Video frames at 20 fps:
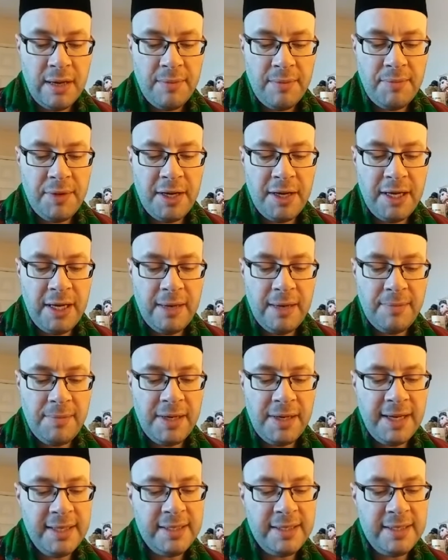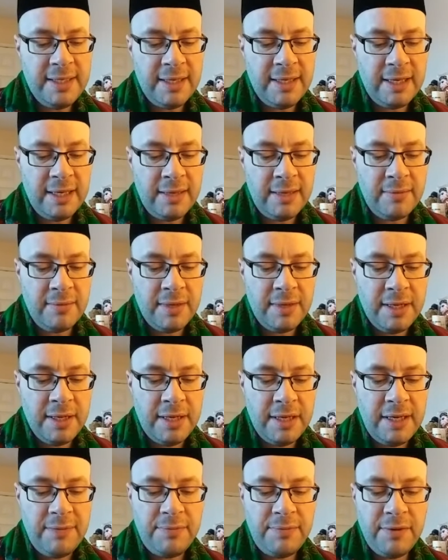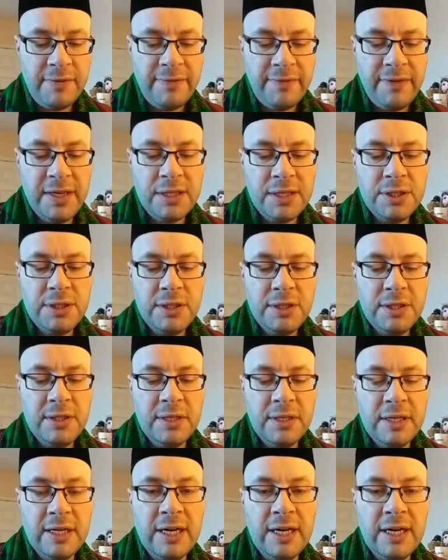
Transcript: by planting him in perfection